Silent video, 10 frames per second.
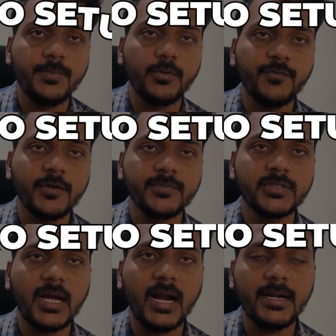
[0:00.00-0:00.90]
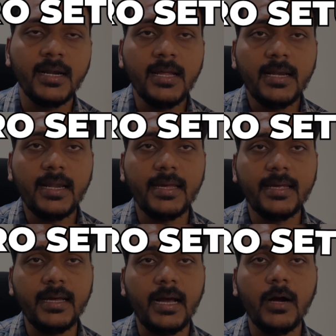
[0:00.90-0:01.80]
Pro from start, like
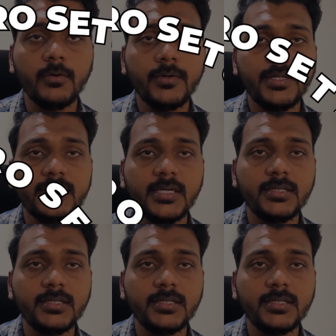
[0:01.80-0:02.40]
how to reset the